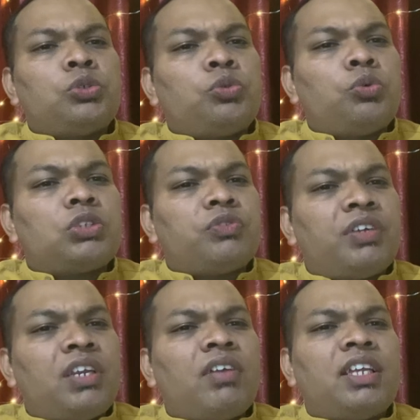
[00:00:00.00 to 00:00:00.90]
who was
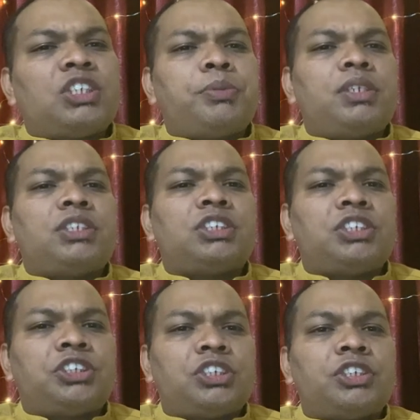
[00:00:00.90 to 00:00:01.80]
very well experienced in
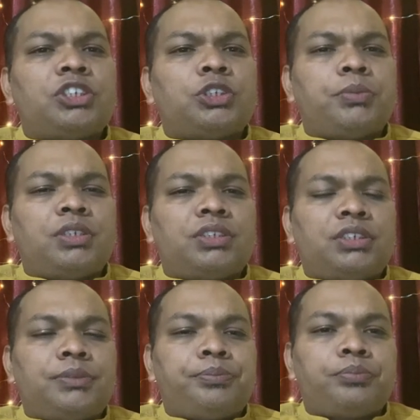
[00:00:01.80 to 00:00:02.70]
his children's
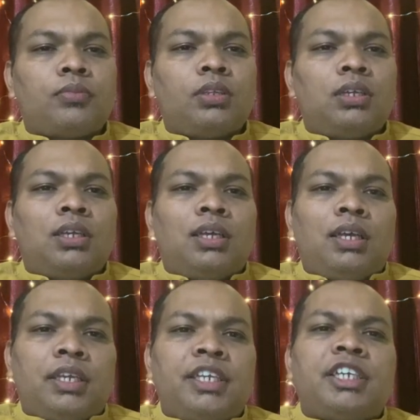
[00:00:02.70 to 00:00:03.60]
ministry.
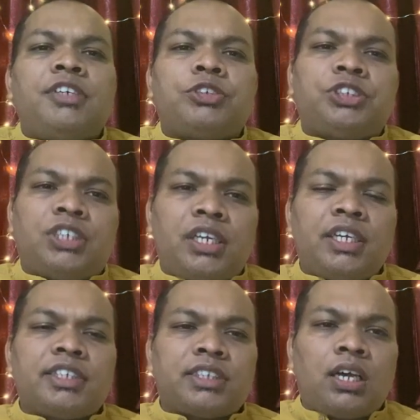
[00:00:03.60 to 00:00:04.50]
And yet he was sharing
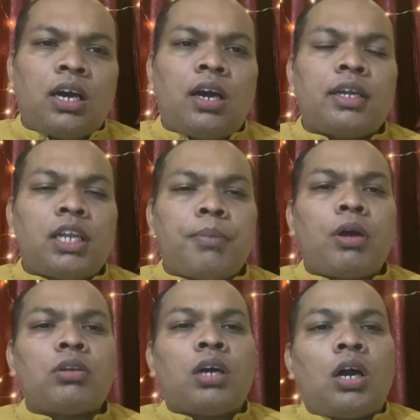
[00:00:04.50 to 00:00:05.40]
his heart
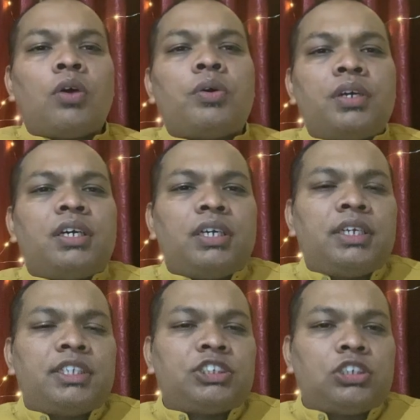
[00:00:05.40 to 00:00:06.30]
about how it
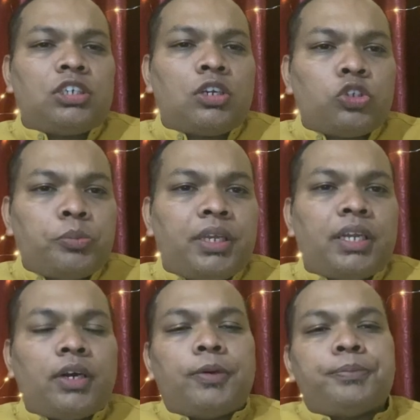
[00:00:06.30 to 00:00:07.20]
has turned out to be
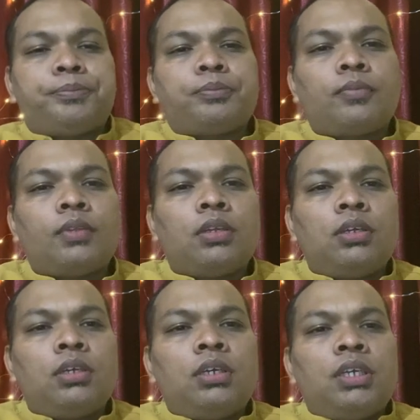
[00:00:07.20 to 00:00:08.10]
now.
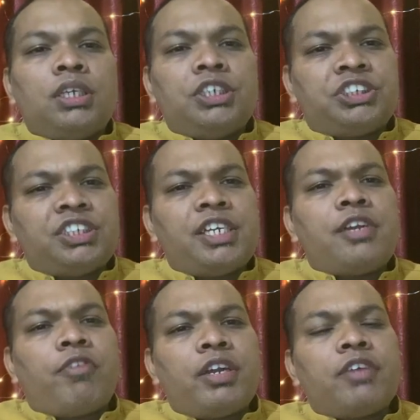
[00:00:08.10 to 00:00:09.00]
He
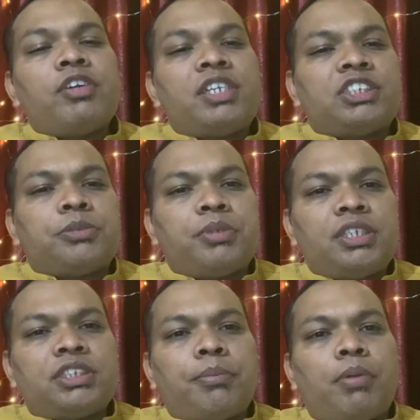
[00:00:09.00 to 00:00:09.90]
shared wonderful
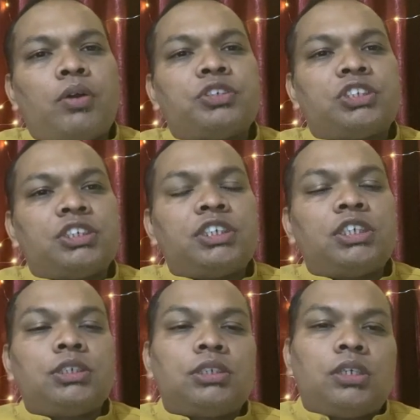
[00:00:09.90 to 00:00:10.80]
testimonies about
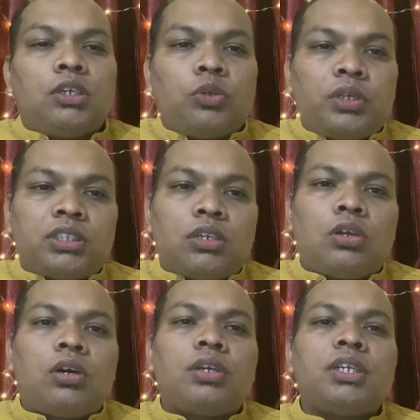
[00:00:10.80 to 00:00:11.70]
children knowing the
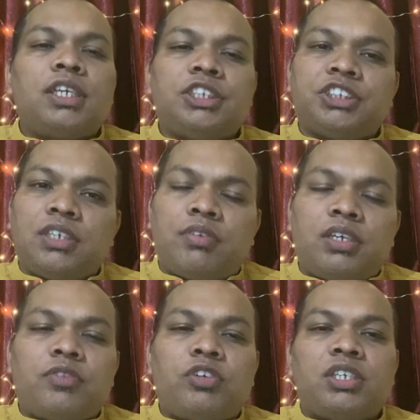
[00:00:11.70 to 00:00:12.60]
Lord. He shared
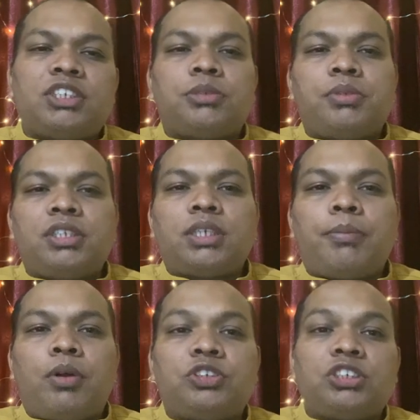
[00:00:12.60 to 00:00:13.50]
wonderful testimonies
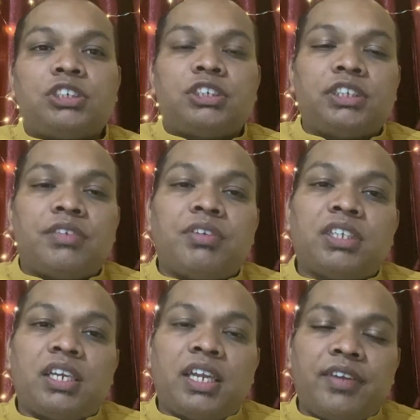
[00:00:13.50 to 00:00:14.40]
about children giving
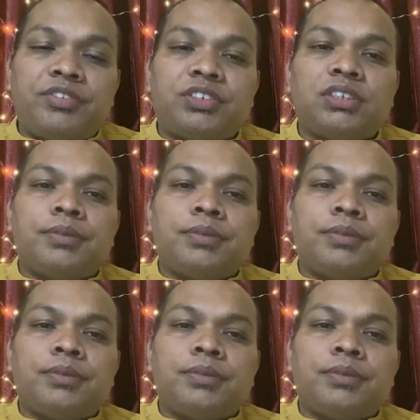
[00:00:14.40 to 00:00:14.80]
their lives